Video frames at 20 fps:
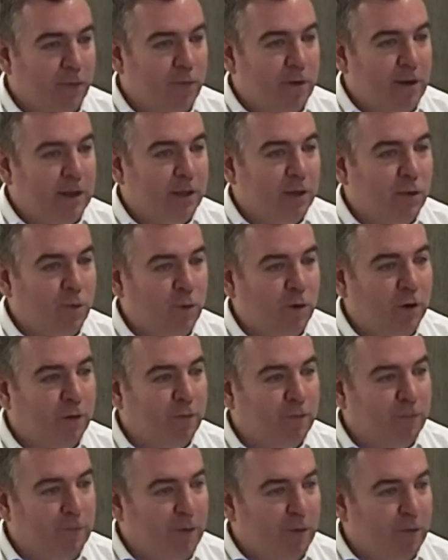
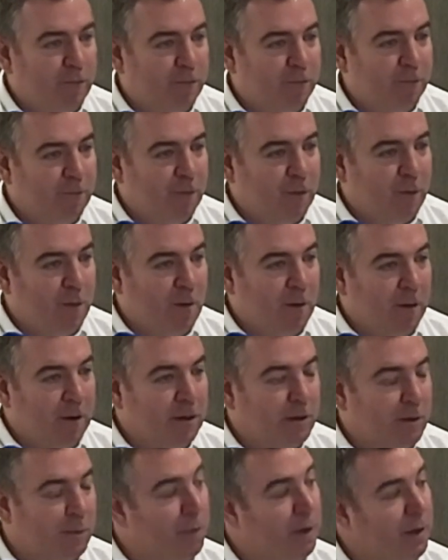rezoning of
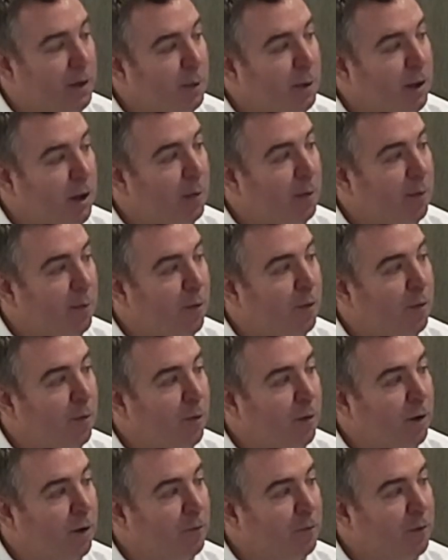quarries is becoming more and
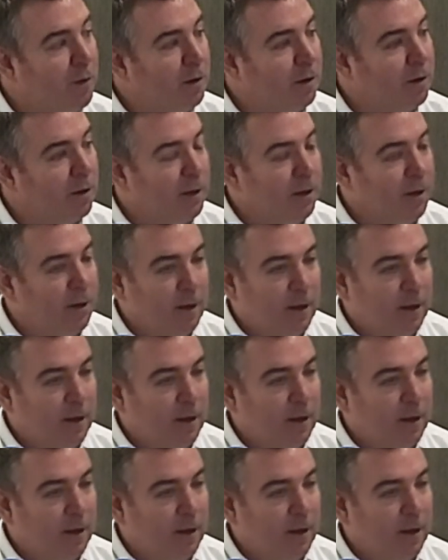more difficult.